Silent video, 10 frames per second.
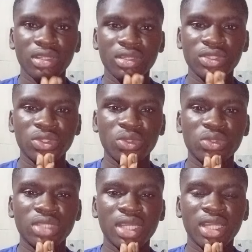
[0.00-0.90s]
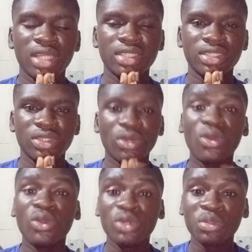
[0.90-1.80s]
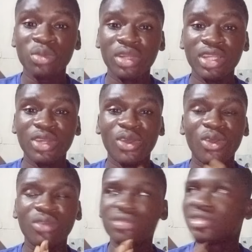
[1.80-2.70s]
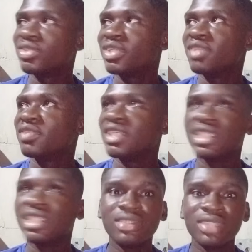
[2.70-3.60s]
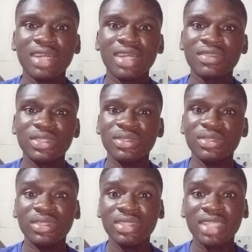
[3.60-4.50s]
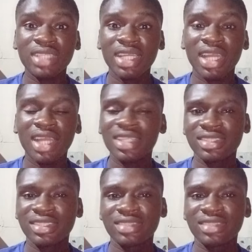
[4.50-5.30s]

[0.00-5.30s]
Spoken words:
So, good night, guys, or good morning, or good evening, good afternoon, good day, guys.